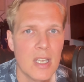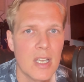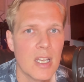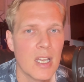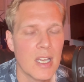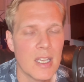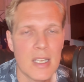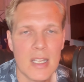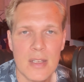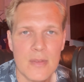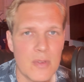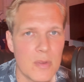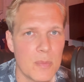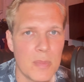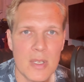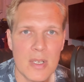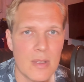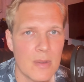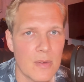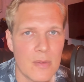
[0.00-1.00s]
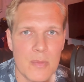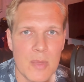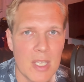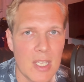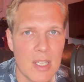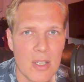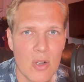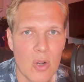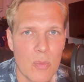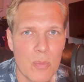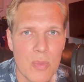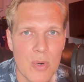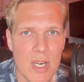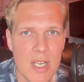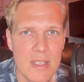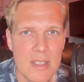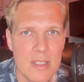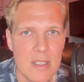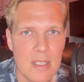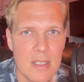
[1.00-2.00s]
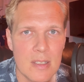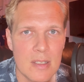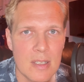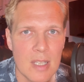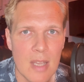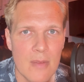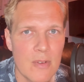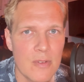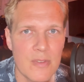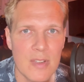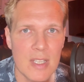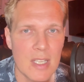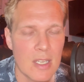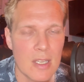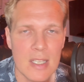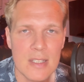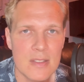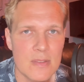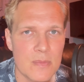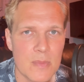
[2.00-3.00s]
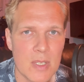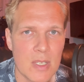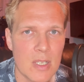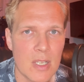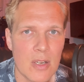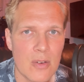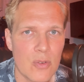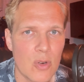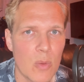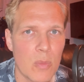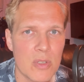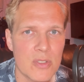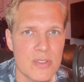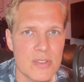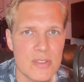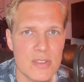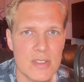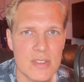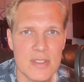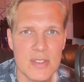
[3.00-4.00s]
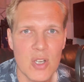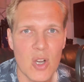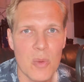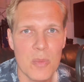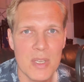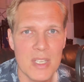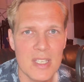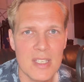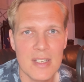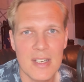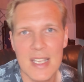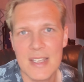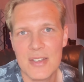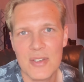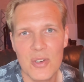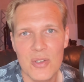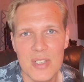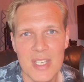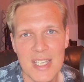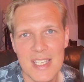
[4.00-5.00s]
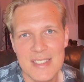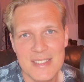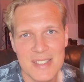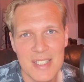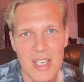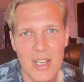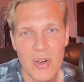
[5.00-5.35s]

and will be incorporated in everything when the robots is coming later on, I guess.